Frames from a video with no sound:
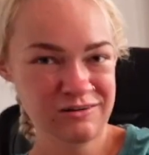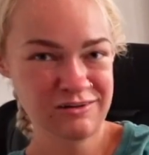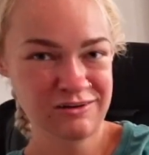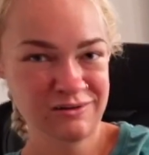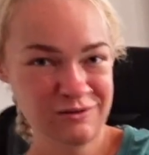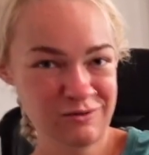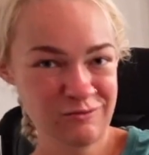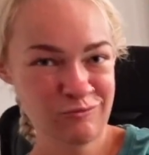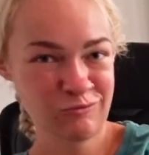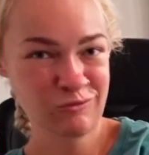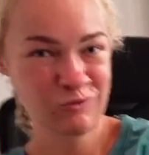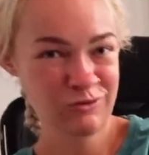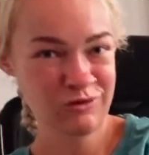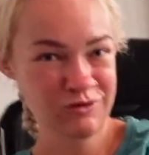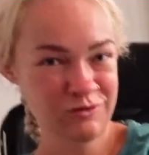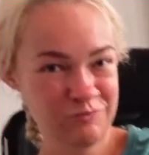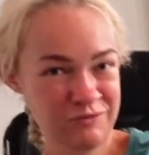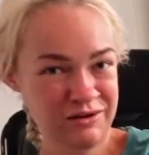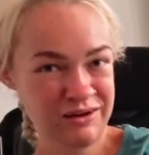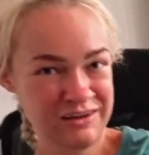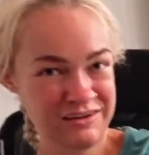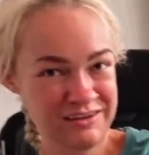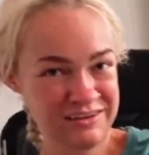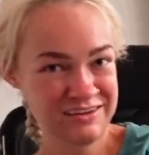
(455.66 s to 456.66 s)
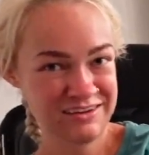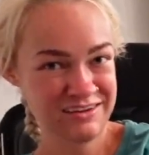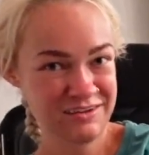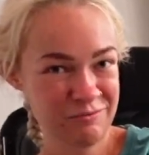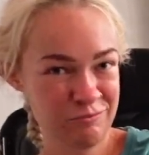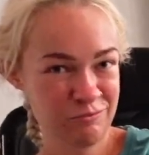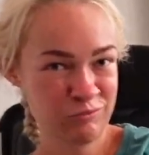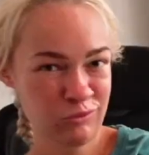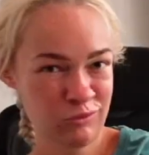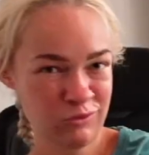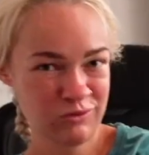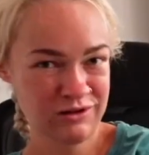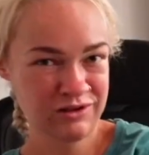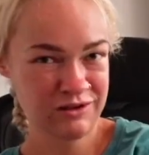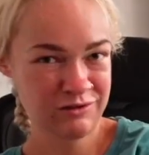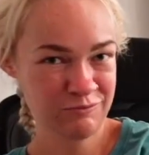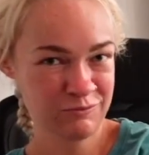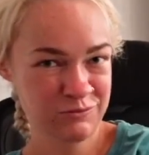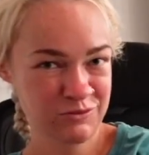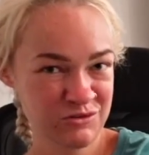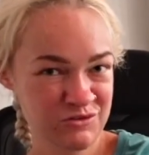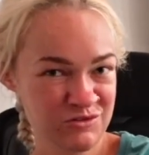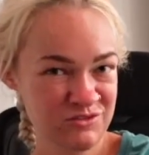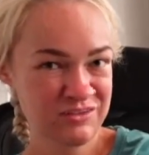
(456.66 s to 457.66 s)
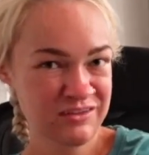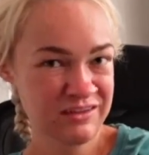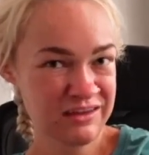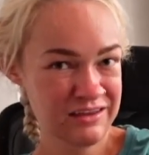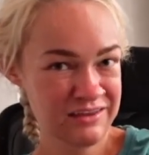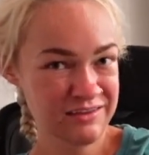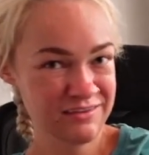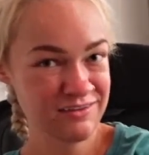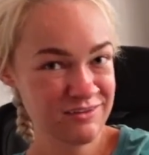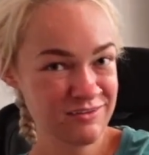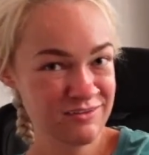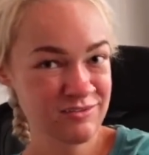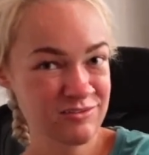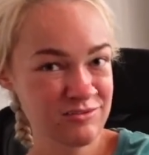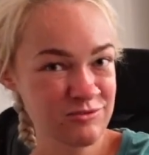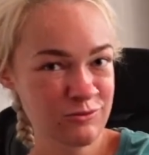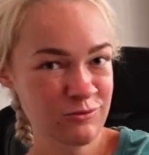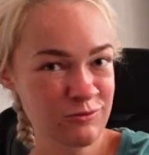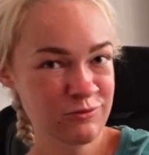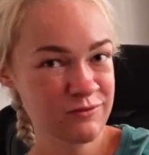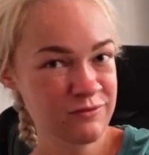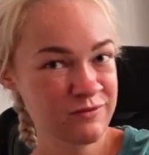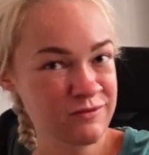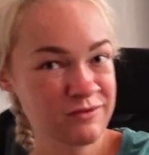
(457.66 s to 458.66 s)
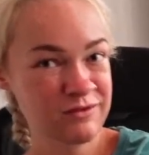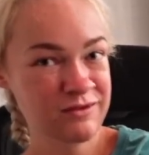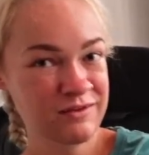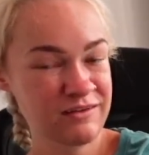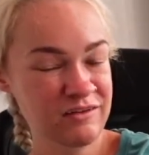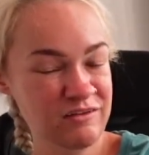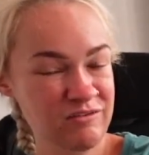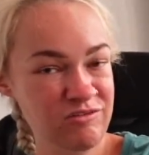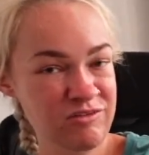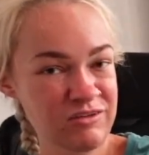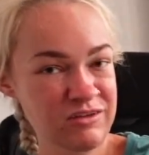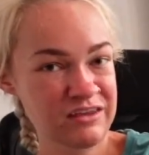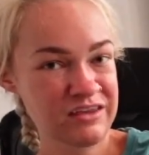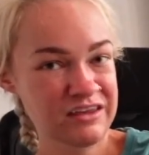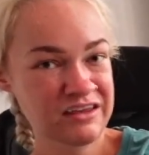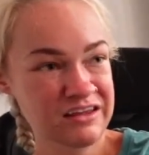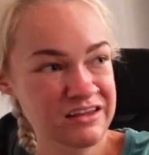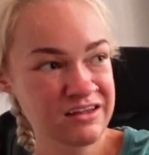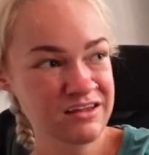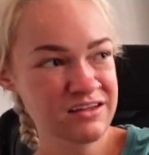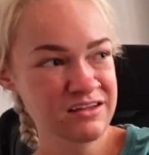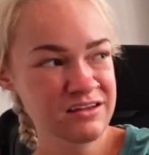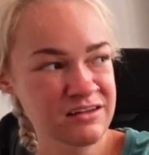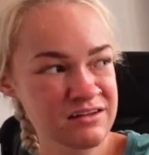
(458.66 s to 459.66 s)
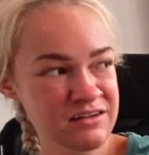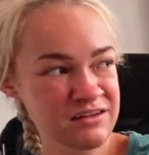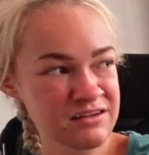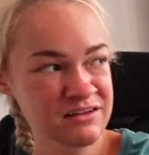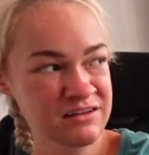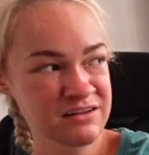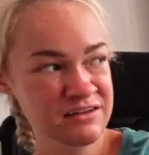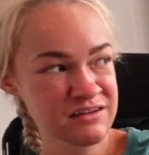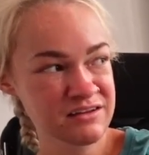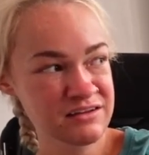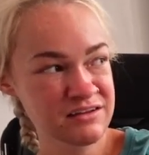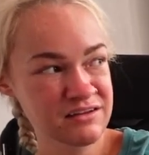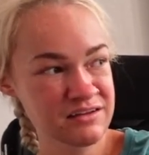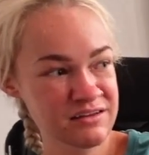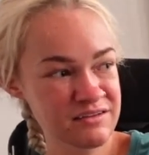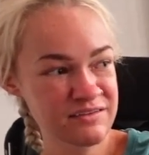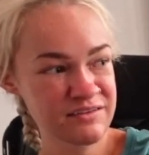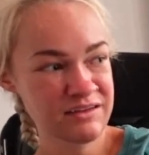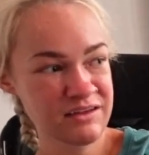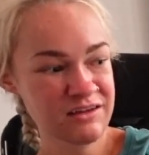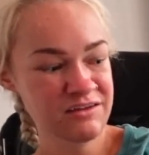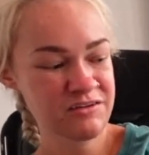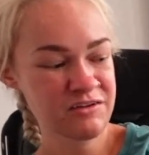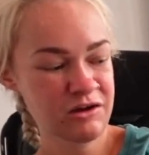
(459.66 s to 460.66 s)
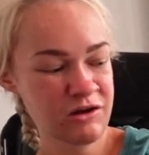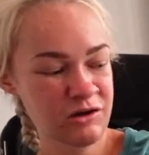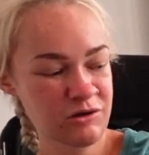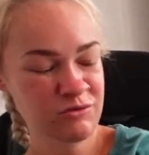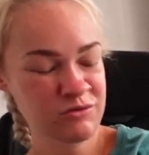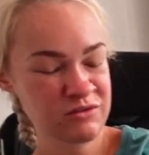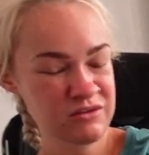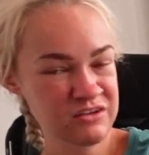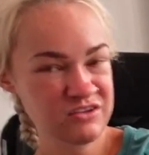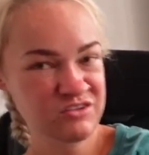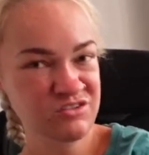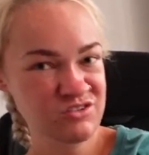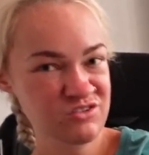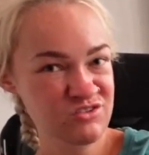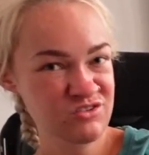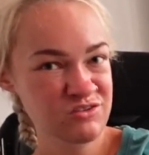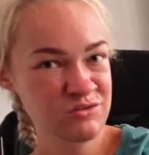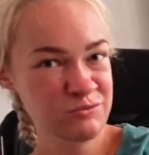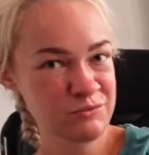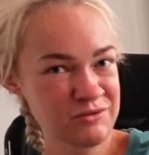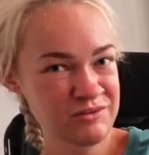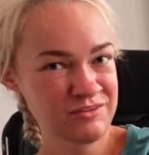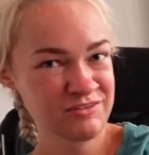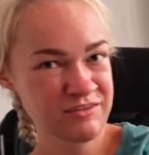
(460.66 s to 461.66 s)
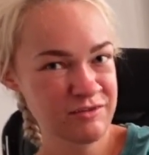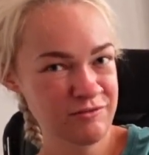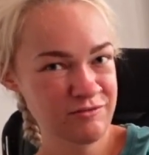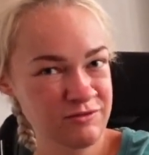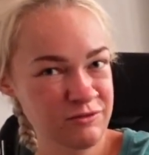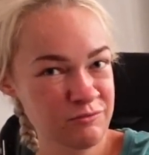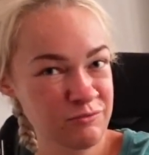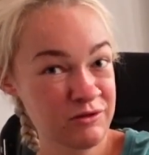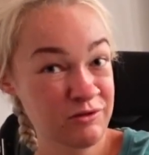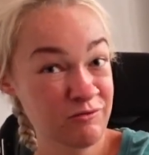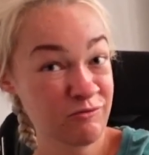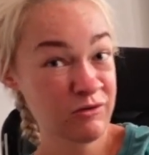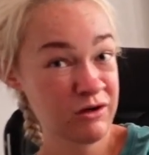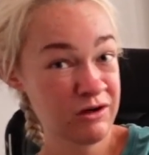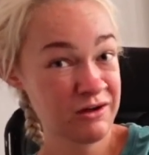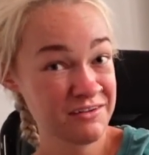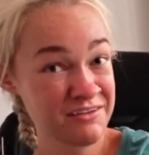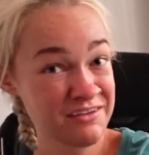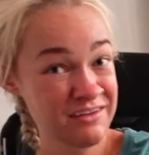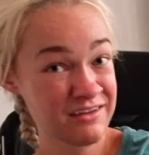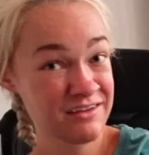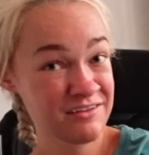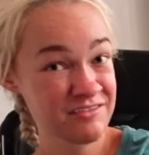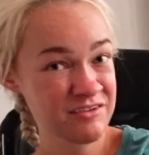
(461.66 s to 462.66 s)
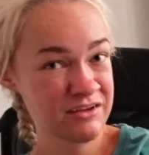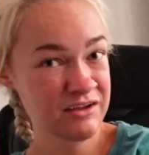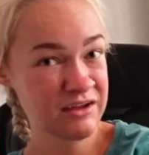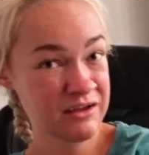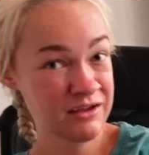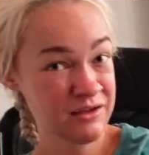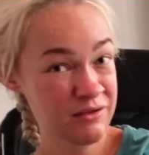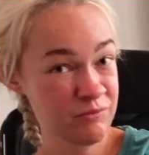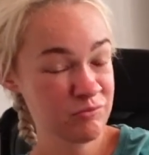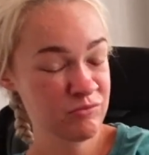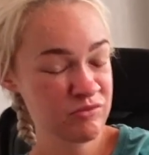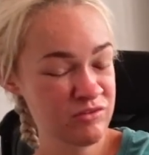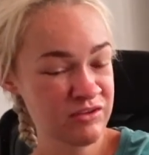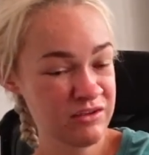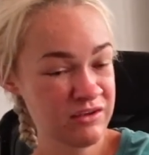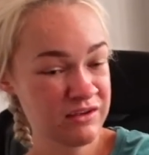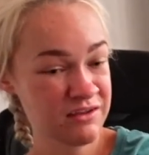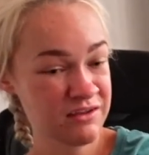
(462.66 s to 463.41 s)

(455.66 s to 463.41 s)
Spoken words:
to learn more about like borderline personality disorder, and I feel like our relationship has definitely been rocky at times.